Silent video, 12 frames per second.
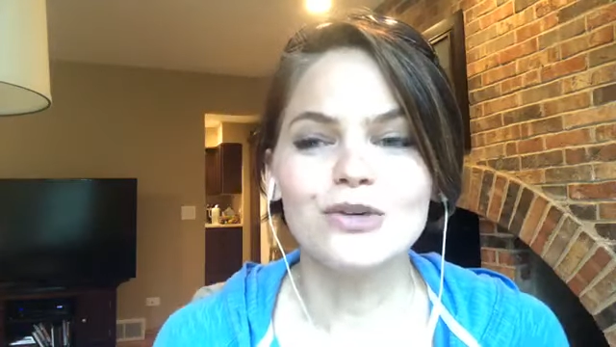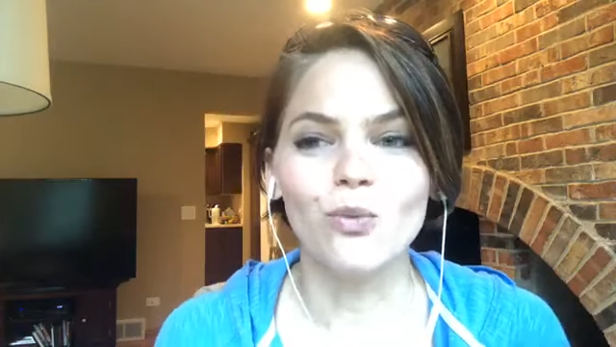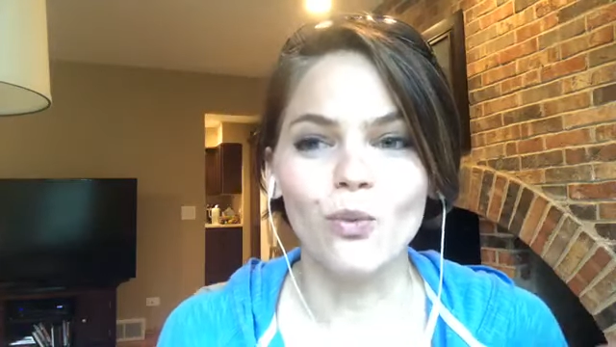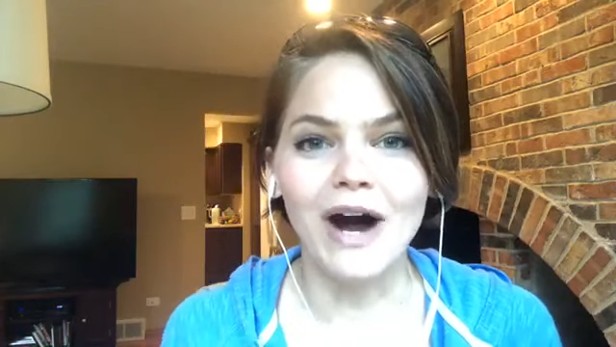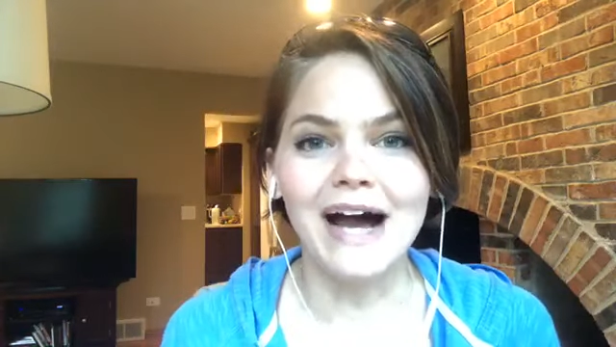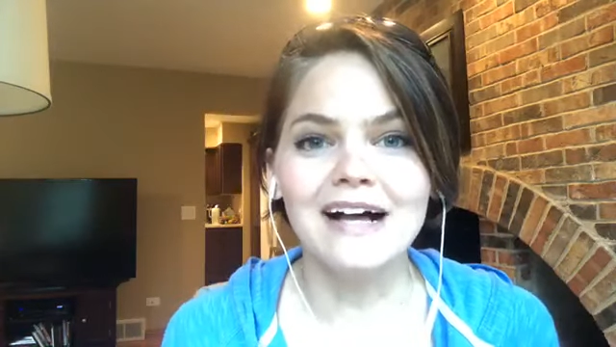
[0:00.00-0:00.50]

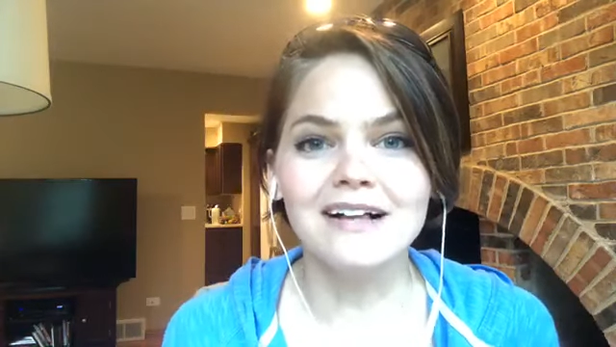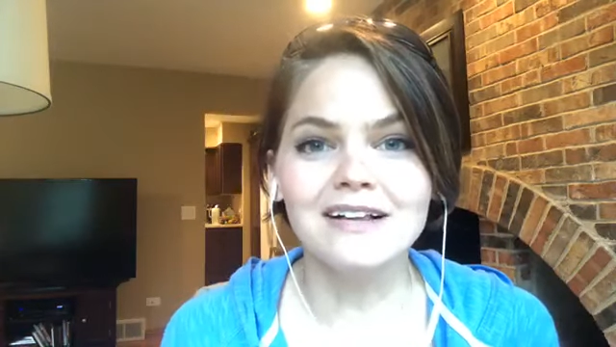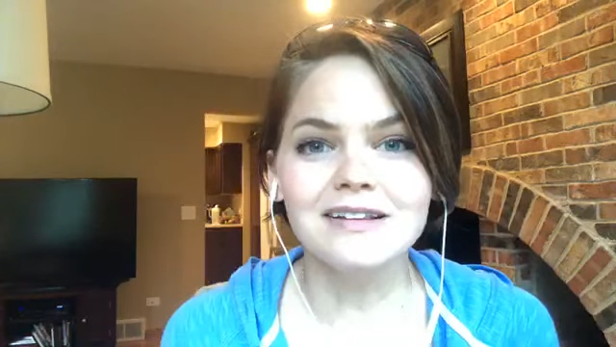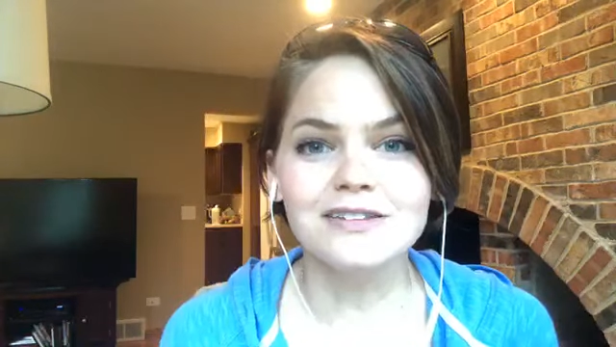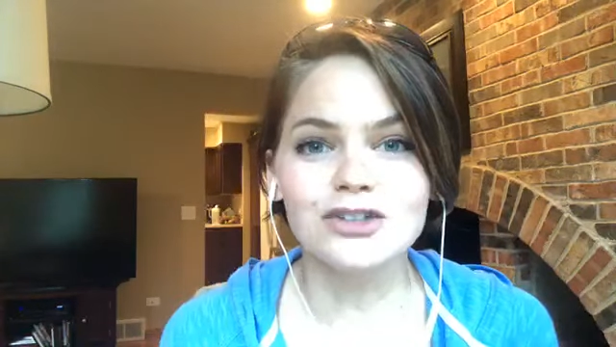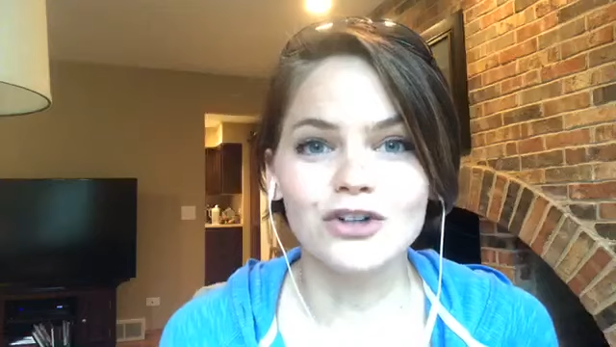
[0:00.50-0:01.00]

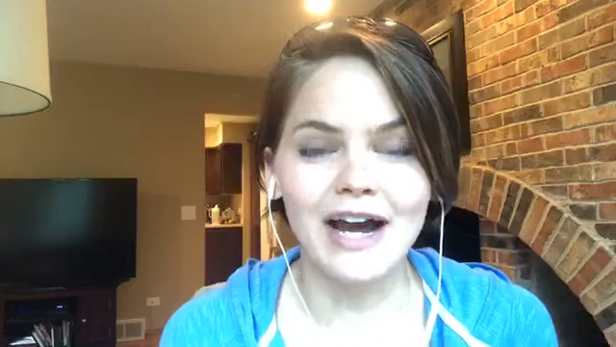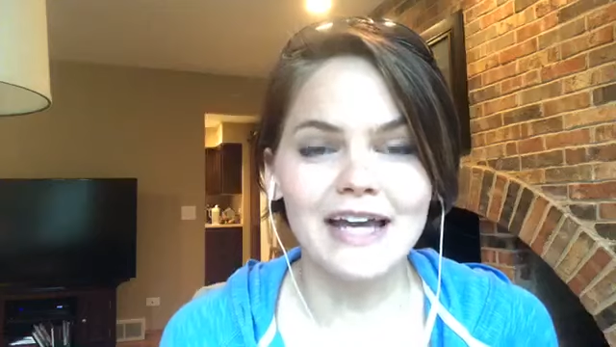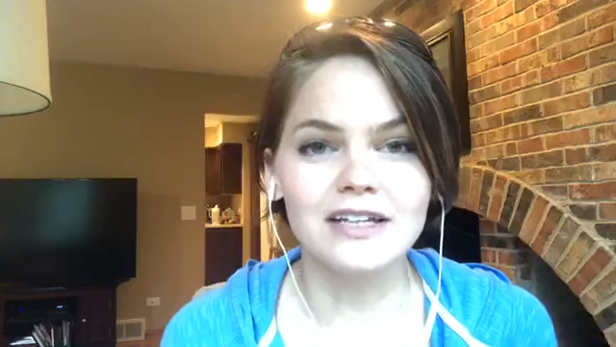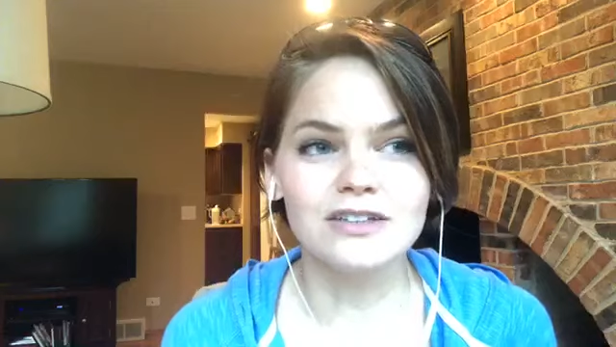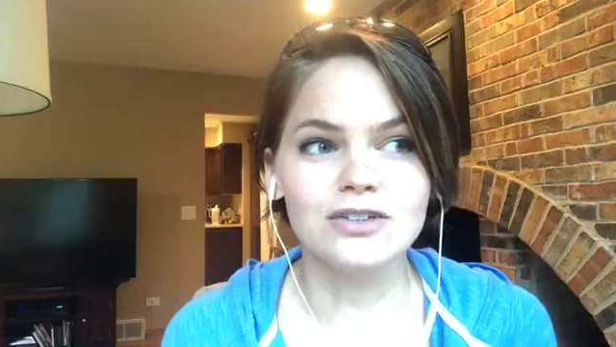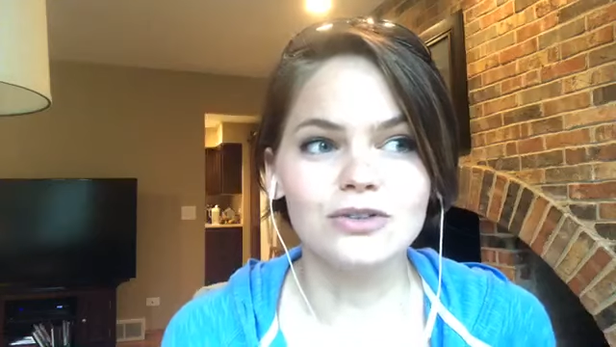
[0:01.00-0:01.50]
while
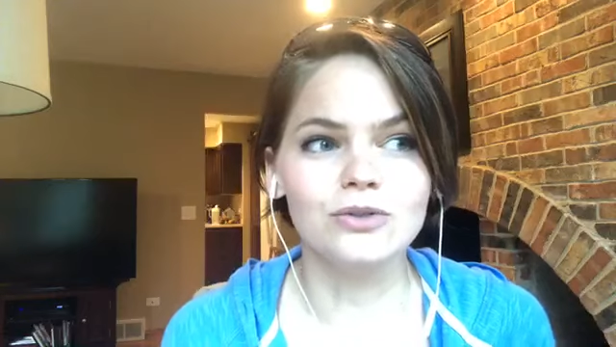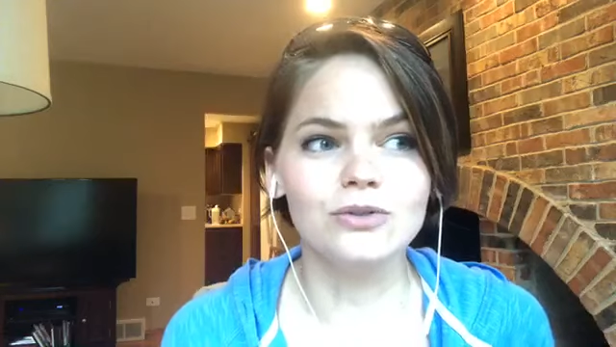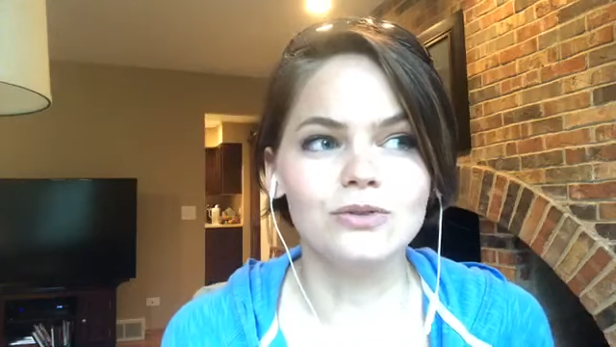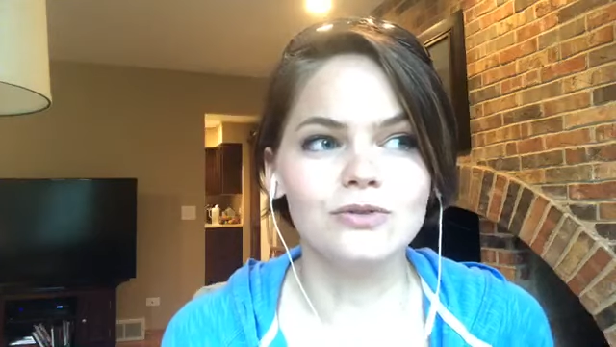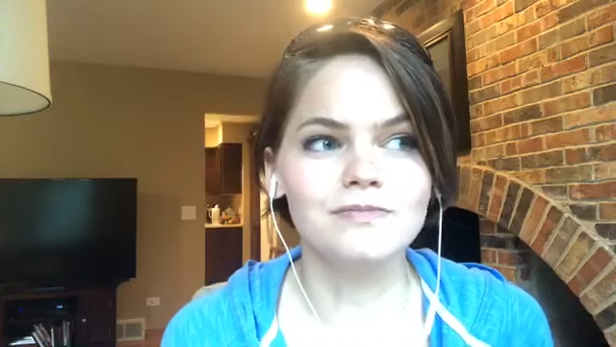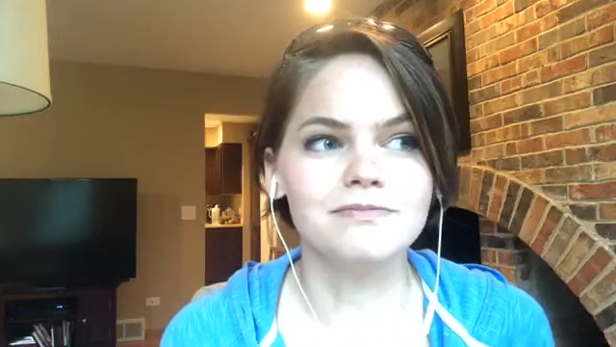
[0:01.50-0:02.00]
trying
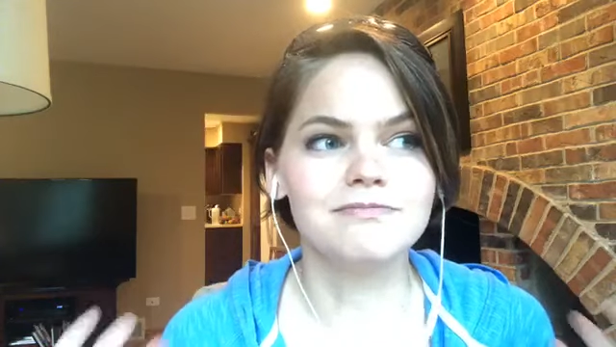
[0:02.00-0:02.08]
to